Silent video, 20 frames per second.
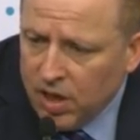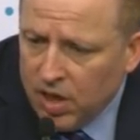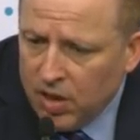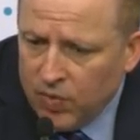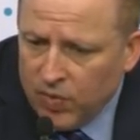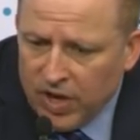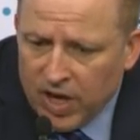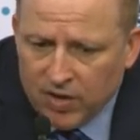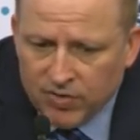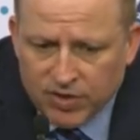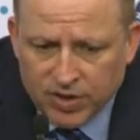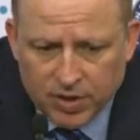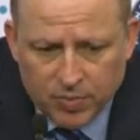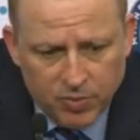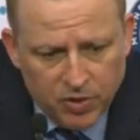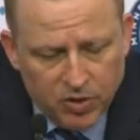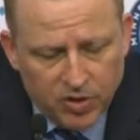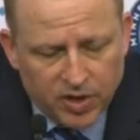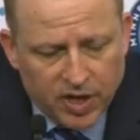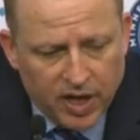and we have to
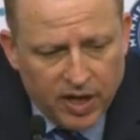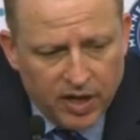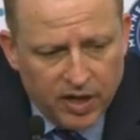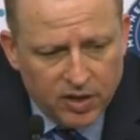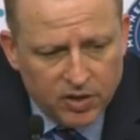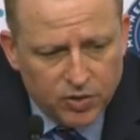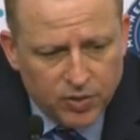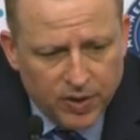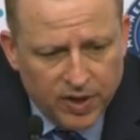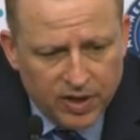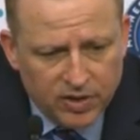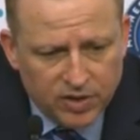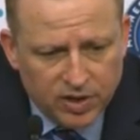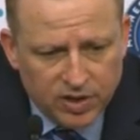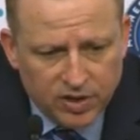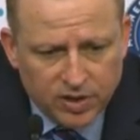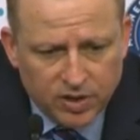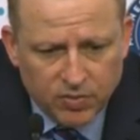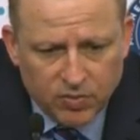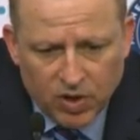communicate in
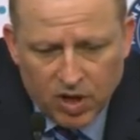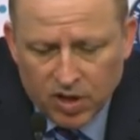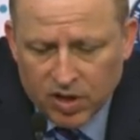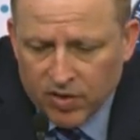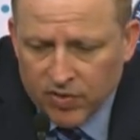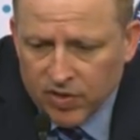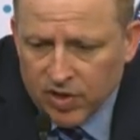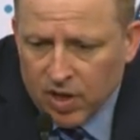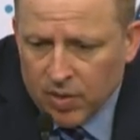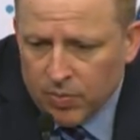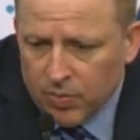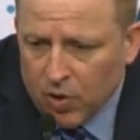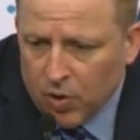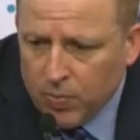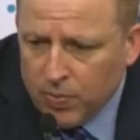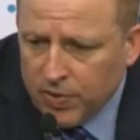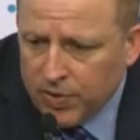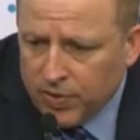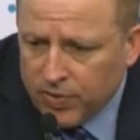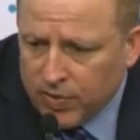transition. We're giving up
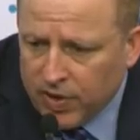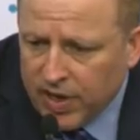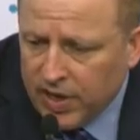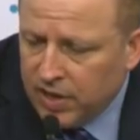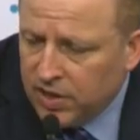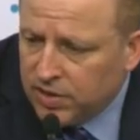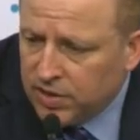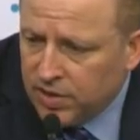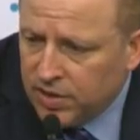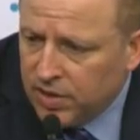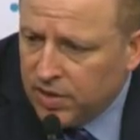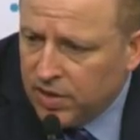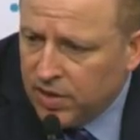open threes.